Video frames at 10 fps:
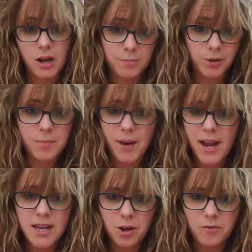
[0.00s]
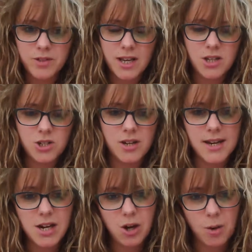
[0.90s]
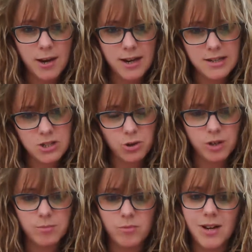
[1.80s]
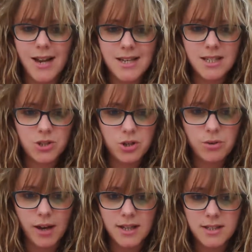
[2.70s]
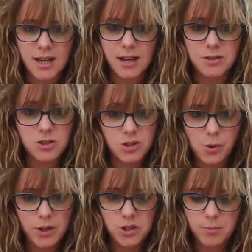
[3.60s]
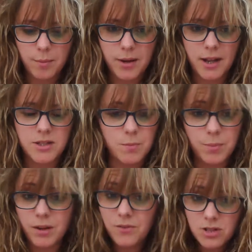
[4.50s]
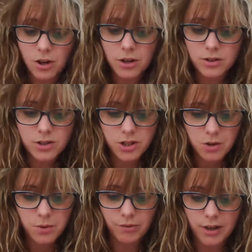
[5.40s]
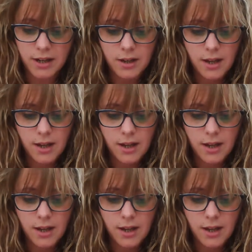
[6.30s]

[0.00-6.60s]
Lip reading: bring up any conversation, any comment, any document relating to that, and your question might be answered. But if it's not, don't worry.